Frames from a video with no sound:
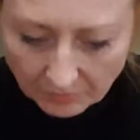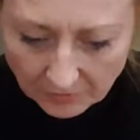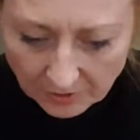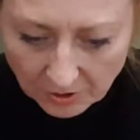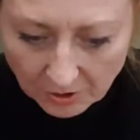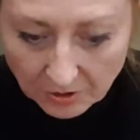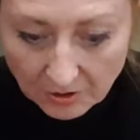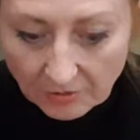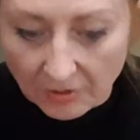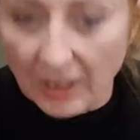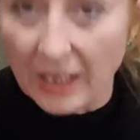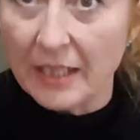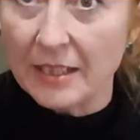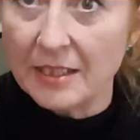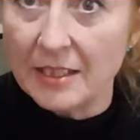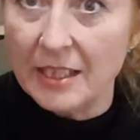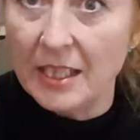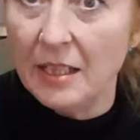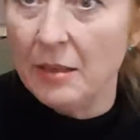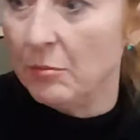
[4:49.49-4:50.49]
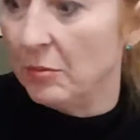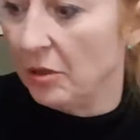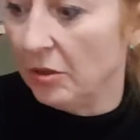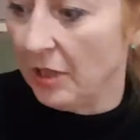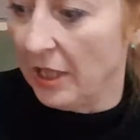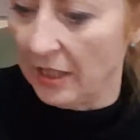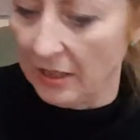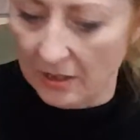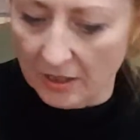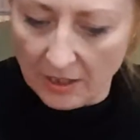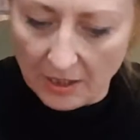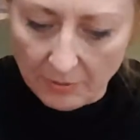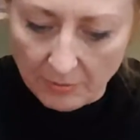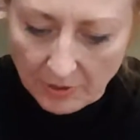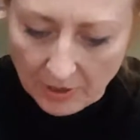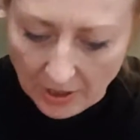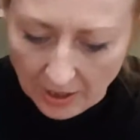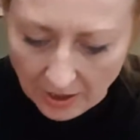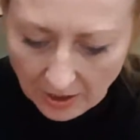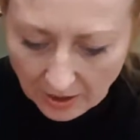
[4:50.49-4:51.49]
sort of like a seam looking type
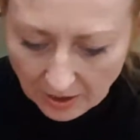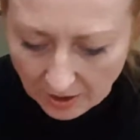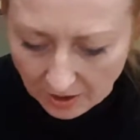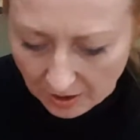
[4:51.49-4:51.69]
thing,